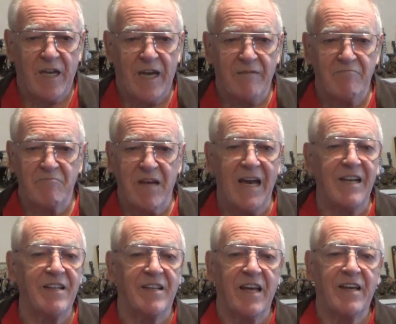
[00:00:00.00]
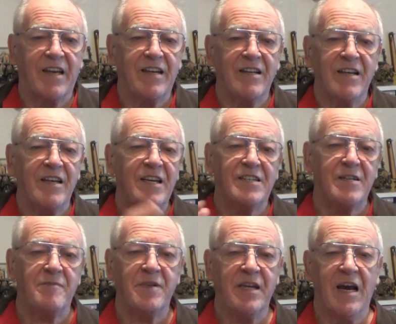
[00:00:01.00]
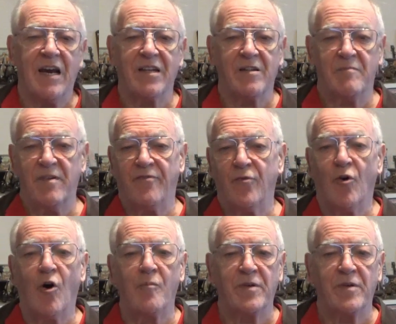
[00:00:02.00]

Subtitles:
and anything can easily be added before,